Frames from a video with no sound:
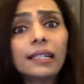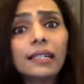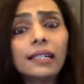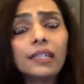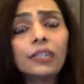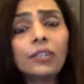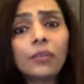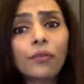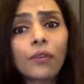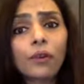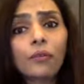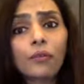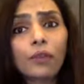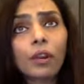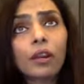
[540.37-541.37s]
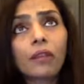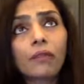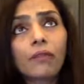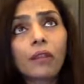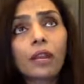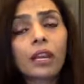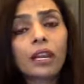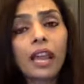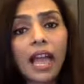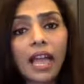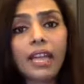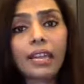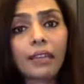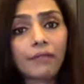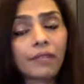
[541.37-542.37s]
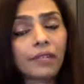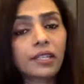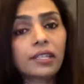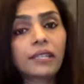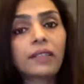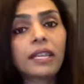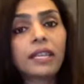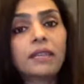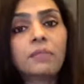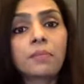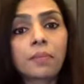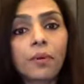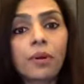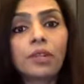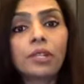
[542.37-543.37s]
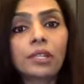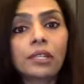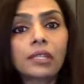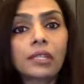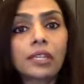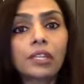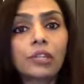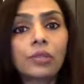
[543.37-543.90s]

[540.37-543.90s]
you know, for life, it is very important that